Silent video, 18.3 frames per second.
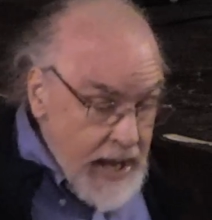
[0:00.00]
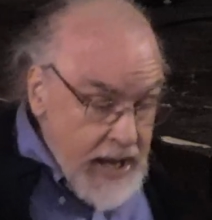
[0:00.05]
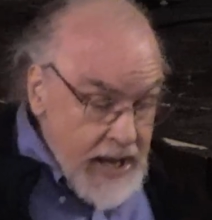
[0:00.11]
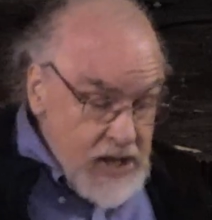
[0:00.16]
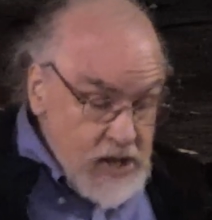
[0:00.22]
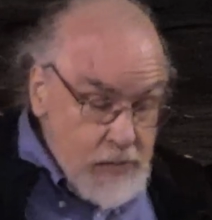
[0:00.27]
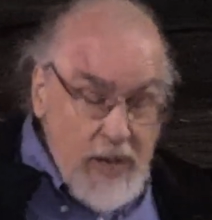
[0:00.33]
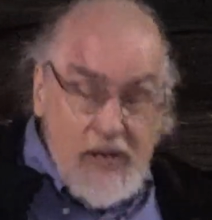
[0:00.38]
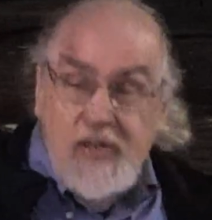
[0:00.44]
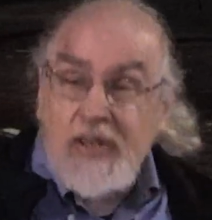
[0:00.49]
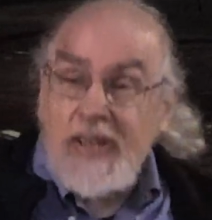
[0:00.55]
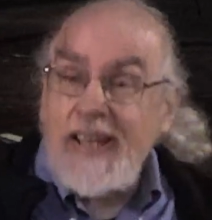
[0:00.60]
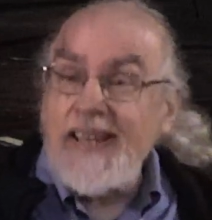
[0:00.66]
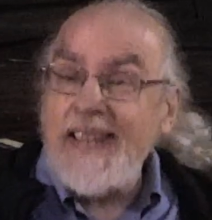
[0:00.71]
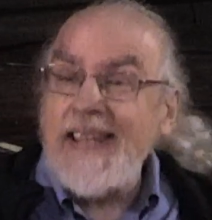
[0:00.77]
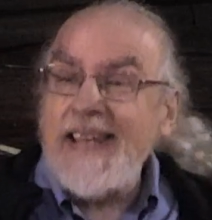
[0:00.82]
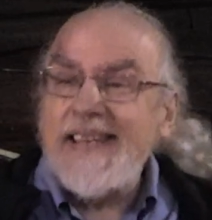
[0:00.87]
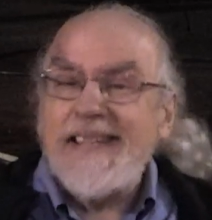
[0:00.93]
Especially
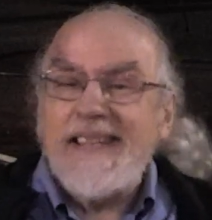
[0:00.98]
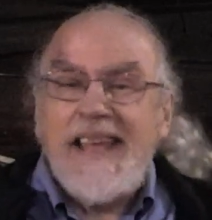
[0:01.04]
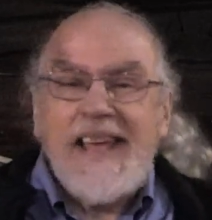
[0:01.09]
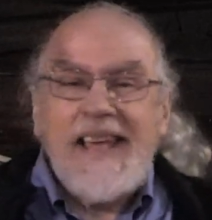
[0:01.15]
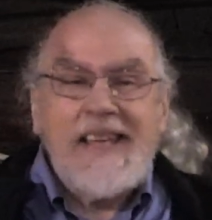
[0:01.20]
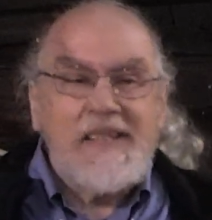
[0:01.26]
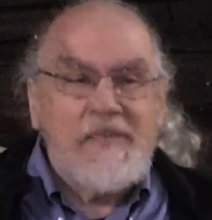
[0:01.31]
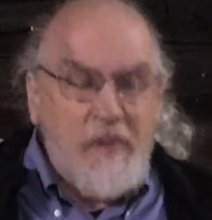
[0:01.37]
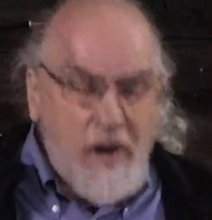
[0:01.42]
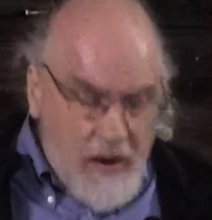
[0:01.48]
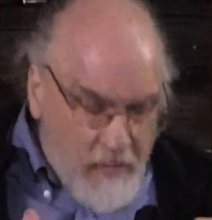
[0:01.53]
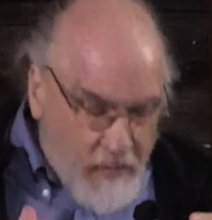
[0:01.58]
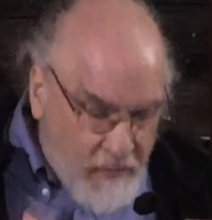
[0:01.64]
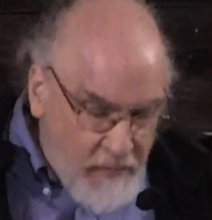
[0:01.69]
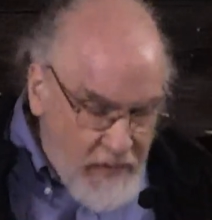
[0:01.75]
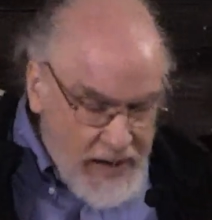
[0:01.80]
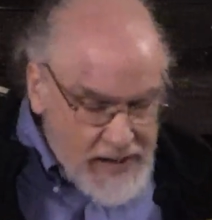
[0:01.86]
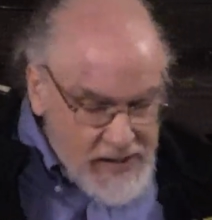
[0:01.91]
in these days of our
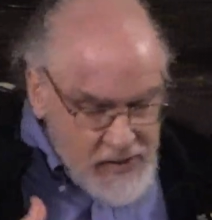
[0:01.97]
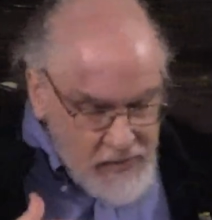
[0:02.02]
fixed